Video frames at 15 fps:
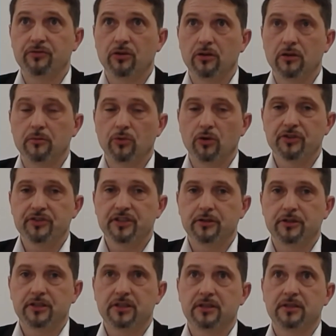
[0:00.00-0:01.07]
for more
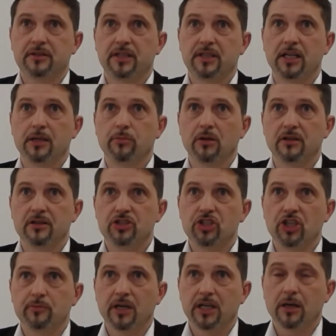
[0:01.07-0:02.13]
sustainable
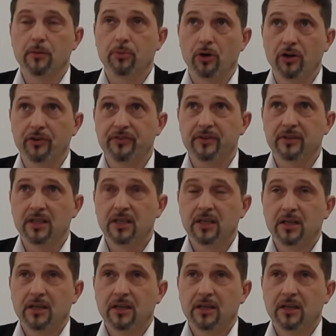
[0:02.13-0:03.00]
sheet metal parts.